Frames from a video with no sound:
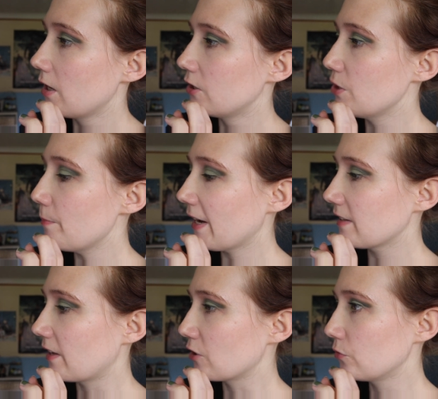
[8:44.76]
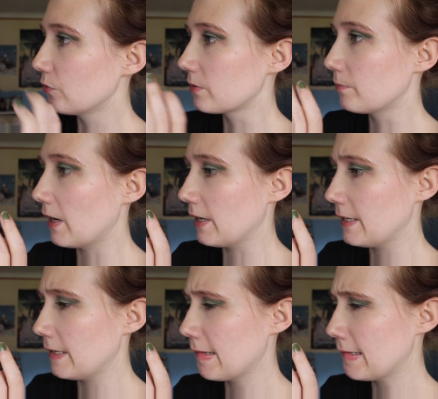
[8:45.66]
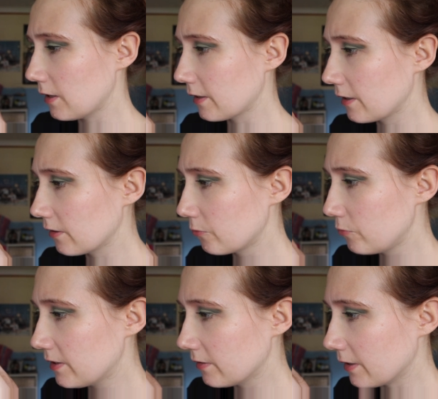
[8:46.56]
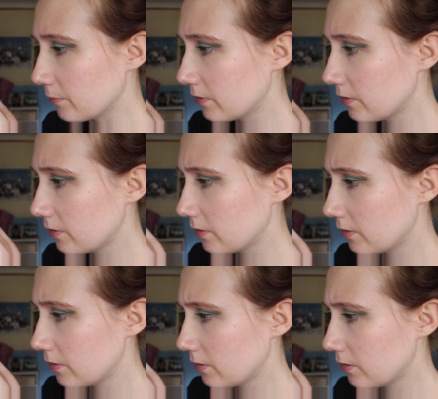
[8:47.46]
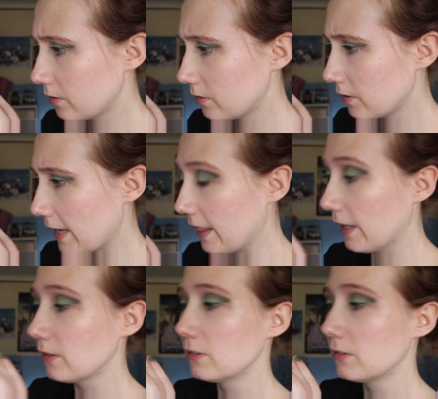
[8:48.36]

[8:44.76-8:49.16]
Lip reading: Gym Bag Essentials by, I cannot read the name. Ella?